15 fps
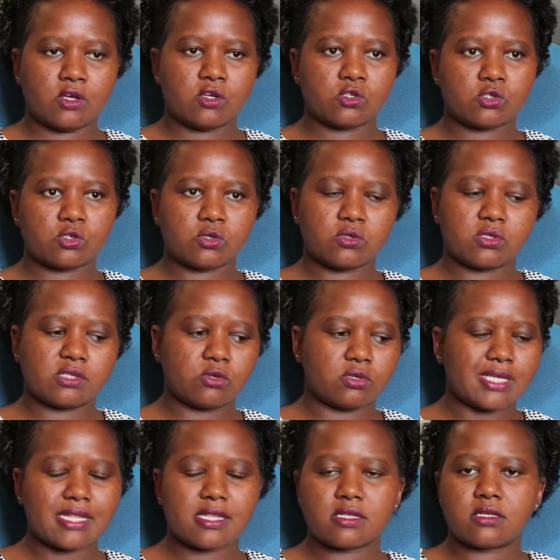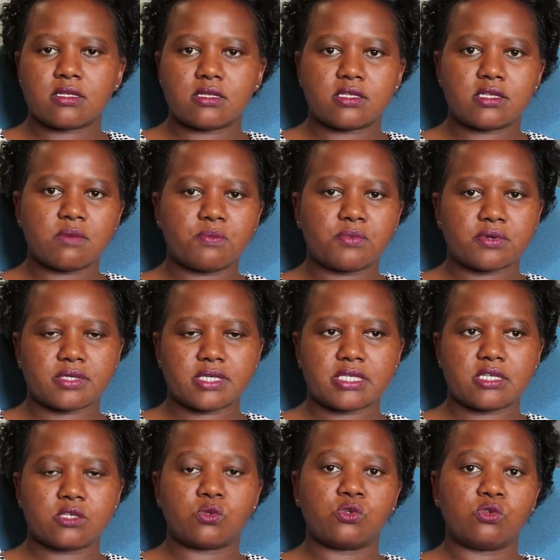So those are the same
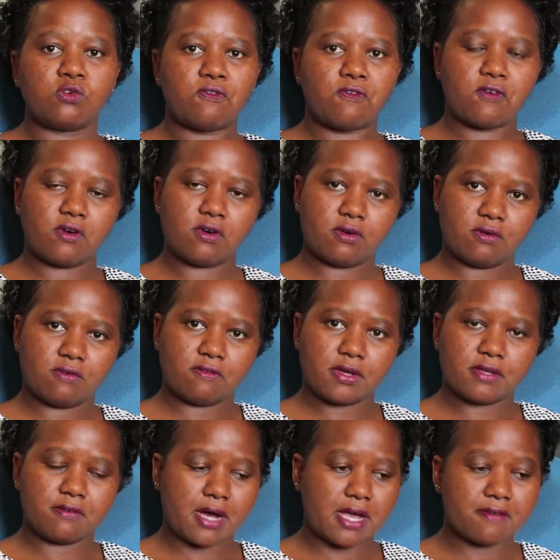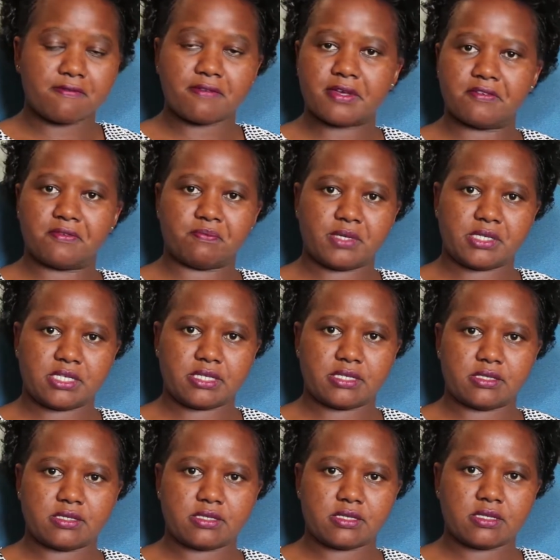processes we do for your IVF
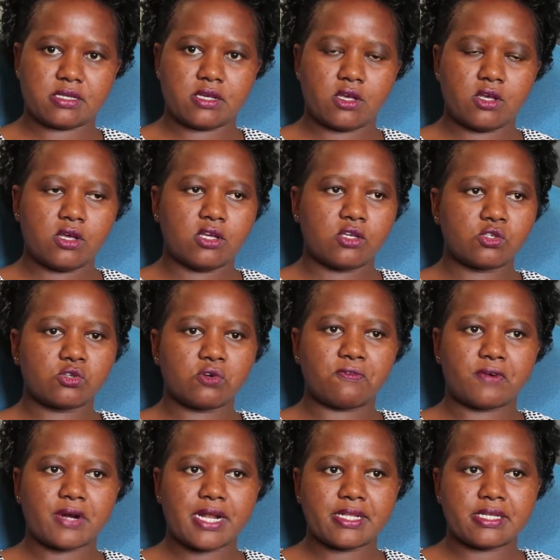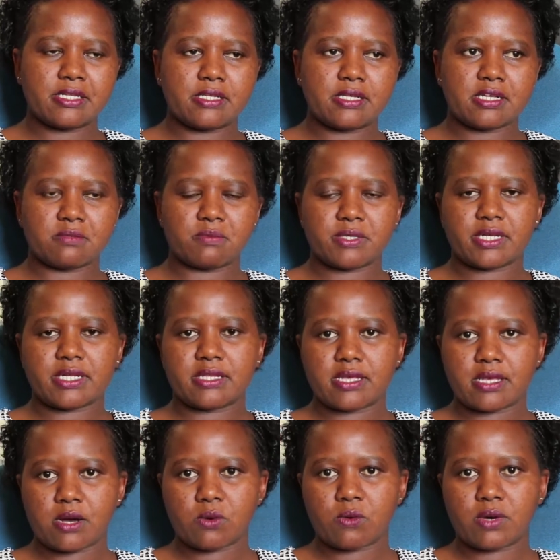patients. So for a lady, especially the
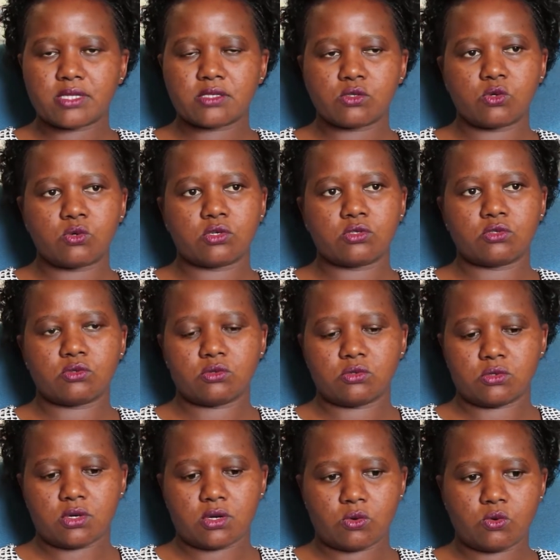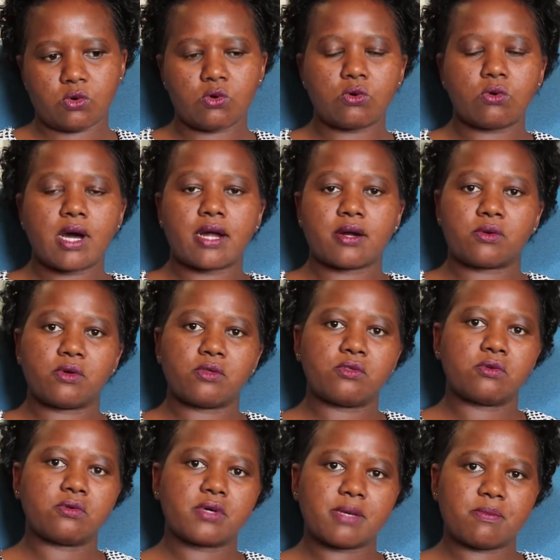young ones who are going
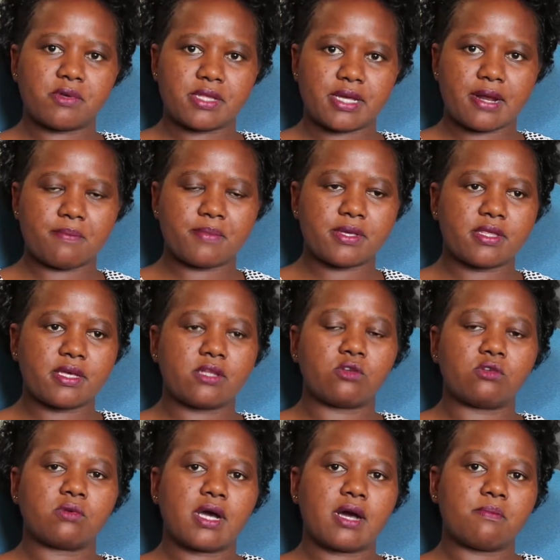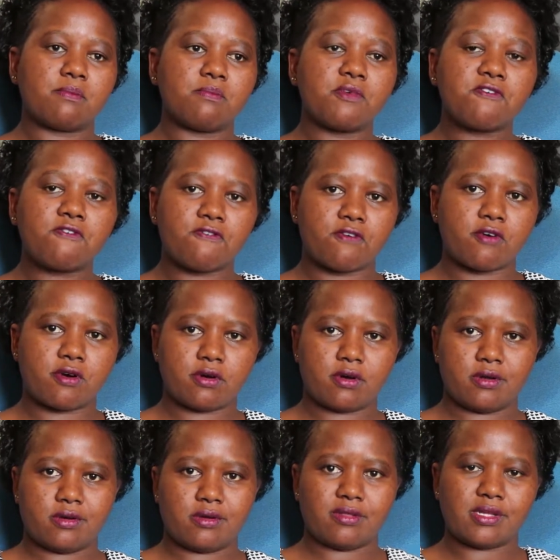through chemotherapy, they need to come before
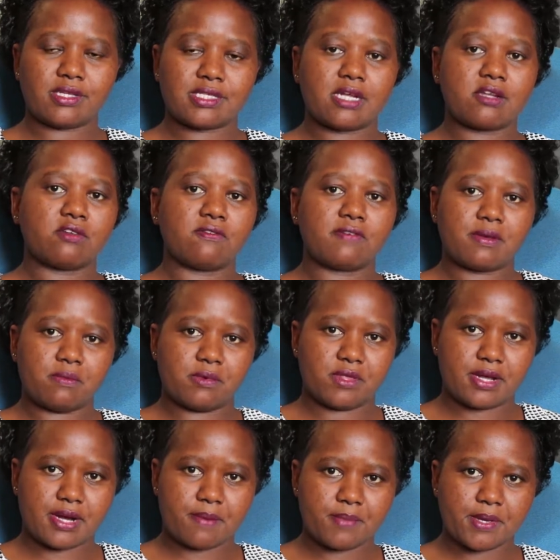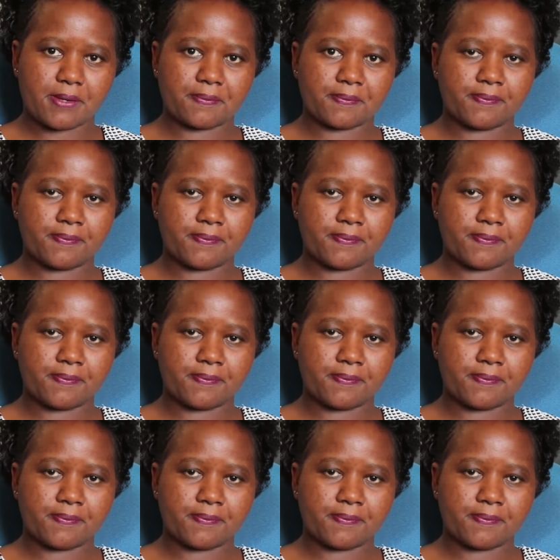the start of chemotherapy.